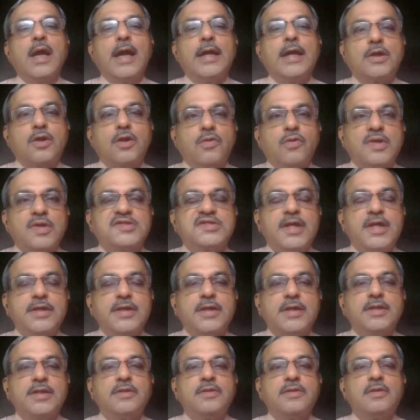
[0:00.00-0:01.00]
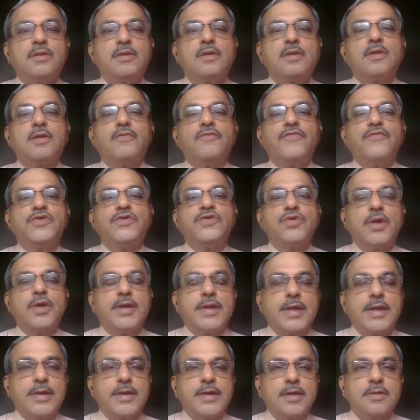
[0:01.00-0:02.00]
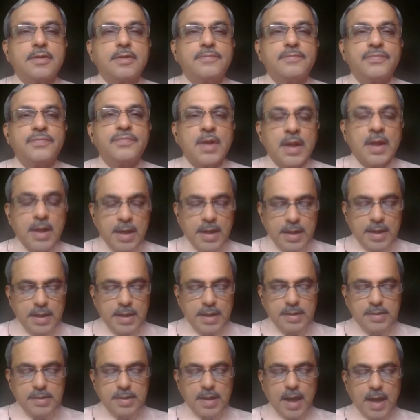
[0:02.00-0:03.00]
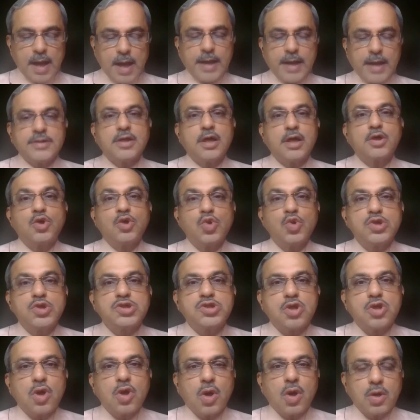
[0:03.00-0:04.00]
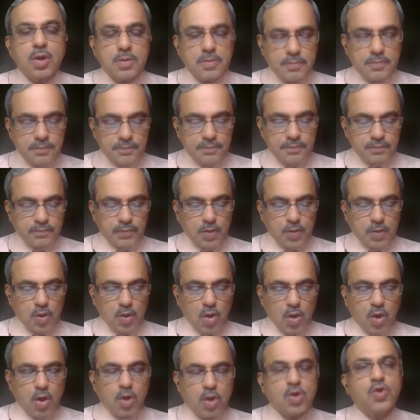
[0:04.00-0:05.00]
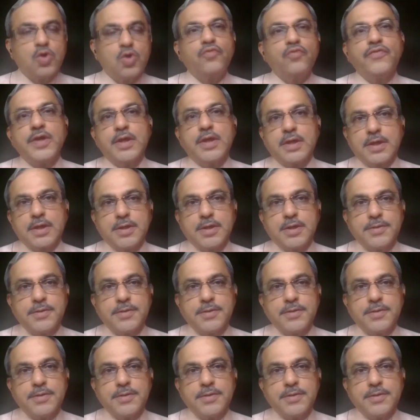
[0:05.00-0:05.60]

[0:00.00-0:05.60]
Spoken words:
atorvastatin which you are taking is either too strong or too weak.